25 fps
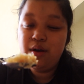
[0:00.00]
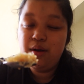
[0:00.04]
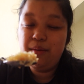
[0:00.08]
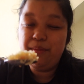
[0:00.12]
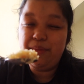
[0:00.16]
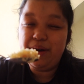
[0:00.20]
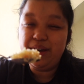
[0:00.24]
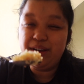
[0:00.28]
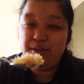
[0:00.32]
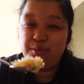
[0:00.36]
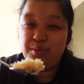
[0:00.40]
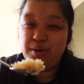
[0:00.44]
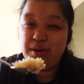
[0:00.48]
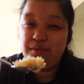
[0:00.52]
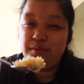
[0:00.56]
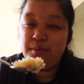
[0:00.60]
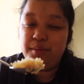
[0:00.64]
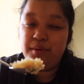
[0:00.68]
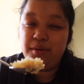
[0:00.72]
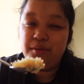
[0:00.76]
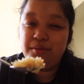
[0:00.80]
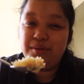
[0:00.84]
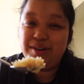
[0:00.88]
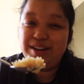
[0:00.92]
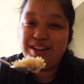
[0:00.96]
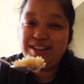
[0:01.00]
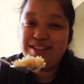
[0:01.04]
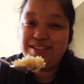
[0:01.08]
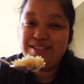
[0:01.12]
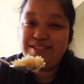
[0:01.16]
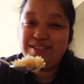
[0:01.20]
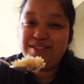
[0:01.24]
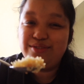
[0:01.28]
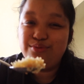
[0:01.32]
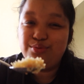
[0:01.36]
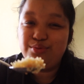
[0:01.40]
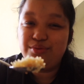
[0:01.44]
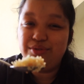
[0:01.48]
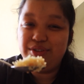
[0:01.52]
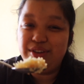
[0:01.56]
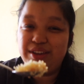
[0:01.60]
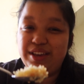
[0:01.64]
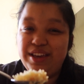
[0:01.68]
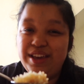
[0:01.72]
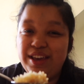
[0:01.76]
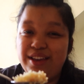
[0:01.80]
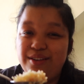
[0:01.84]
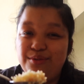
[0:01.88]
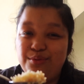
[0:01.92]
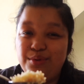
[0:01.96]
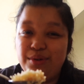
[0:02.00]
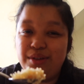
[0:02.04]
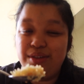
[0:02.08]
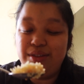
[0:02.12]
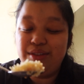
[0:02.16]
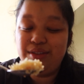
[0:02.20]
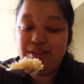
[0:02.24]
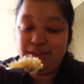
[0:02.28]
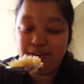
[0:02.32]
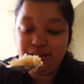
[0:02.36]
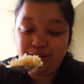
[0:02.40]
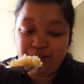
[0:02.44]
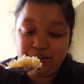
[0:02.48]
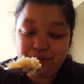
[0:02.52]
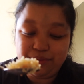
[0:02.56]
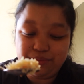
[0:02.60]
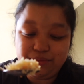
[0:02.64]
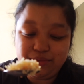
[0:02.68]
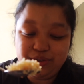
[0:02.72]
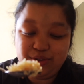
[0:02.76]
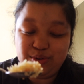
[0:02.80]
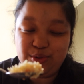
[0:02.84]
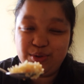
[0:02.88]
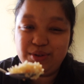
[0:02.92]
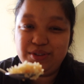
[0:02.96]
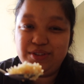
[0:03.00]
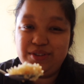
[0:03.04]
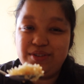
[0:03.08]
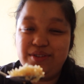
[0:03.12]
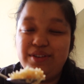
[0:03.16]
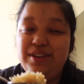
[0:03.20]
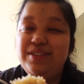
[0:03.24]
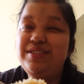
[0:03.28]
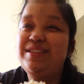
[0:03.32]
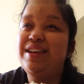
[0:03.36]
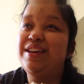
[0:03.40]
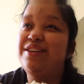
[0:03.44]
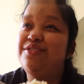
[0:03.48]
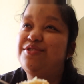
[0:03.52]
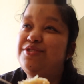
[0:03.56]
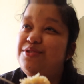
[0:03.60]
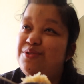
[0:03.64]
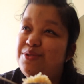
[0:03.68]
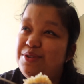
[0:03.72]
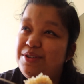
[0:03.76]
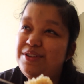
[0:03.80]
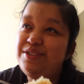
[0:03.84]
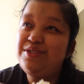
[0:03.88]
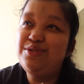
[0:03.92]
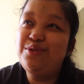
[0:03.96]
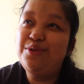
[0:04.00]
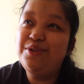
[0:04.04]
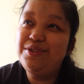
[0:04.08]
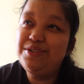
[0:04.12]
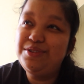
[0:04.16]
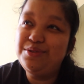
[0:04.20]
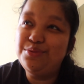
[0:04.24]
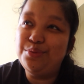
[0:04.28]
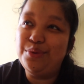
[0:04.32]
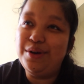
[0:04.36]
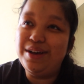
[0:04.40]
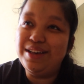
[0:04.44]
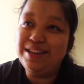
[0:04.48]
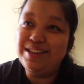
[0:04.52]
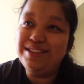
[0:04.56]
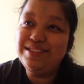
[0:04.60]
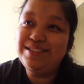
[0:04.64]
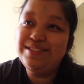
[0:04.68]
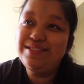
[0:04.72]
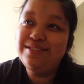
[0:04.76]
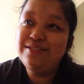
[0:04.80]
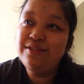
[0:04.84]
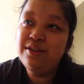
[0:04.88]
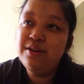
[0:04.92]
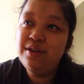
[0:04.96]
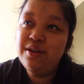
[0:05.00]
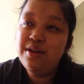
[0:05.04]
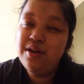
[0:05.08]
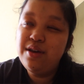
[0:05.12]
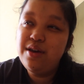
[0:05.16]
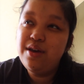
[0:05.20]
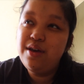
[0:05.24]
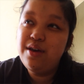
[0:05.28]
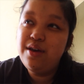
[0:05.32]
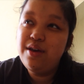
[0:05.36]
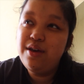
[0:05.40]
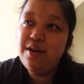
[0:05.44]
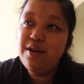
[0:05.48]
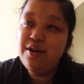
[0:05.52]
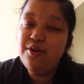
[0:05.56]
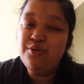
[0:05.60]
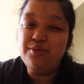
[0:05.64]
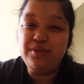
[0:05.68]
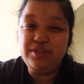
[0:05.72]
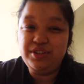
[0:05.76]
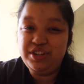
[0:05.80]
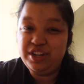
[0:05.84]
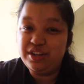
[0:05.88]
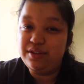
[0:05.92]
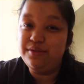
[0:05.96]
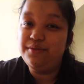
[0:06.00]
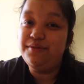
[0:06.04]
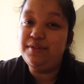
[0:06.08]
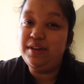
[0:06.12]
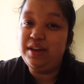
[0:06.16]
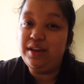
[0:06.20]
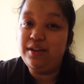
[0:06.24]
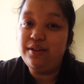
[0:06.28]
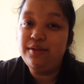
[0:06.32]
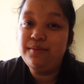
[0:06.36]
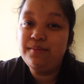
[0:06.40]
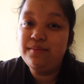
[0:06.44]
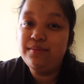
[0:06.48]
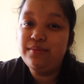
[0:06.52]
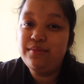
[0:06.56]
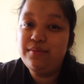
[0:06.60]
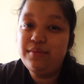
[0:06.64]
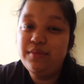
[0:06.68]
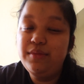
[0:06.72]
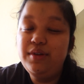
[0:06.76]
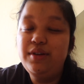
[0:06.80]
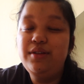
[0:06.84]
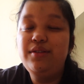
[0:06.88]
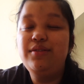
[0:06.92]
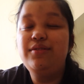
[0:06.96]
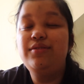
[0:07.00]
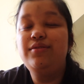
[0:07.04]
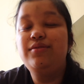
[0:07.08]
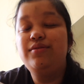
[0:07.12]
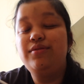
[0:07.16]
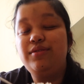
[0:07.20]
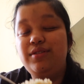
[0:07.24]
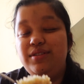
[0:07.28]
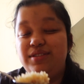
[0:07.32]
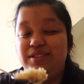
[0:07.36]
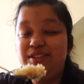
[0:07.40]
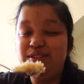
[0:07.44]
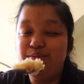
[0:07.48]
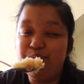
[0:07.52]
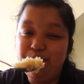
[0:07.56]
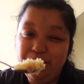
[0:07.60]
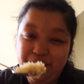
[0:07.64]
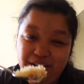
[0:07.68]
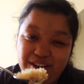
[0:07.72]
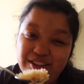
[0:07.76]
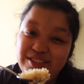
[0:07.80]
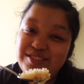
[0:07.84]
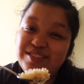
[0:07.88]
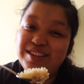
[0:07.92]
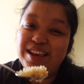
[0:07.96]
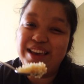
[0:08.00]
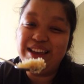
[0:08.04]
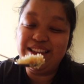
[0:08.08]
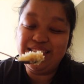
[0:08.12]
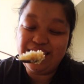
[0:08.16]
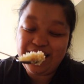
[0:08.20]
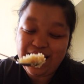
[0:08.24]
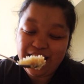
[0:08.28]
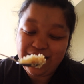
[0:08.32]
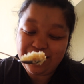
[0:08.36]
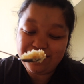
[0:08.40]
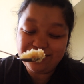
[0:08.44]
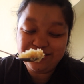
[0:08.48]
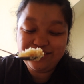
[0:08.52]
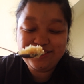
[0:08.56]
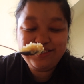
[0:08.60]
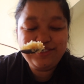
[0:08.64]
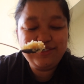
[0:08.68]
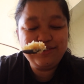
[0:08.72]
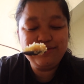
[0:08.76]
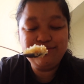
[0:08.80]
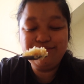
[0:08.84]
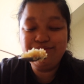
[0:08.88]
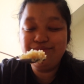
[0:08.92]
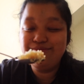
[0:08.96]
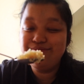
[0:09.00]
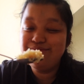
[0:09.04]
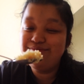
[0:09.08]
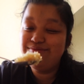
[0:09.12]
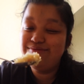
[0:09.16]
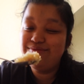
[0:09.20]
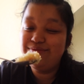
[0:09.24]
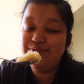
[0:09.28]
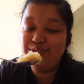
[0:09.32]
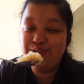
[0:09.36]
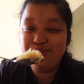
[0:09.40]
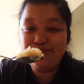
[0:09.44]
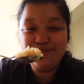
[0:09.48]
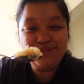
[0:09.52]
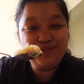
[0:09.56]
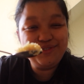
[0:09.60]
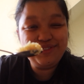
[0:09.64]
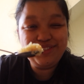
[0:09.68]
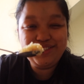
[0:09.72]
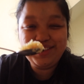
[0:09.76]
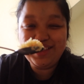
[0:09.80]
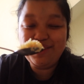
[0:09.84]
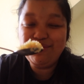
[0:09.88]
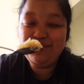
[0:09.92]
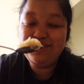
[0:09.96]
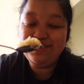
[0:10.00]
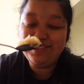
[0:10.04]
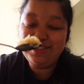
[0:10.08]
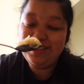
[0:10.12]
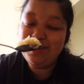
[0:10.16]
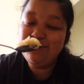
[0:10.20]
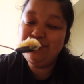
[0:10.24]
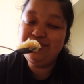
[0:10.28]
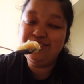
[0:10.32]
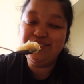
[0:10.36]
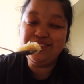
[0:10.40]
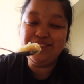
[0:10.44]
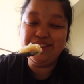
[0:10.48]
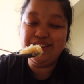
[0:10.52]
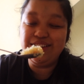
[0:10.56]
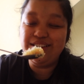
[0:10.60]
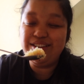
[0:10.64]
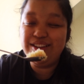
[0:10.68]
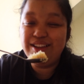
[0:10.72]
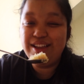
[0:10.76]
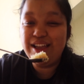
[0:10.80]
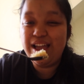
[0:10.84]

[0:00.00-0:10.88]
microwavable rice, what you get with it's like soy sauce rice with chicken feet. It smells like that. Let me just eat.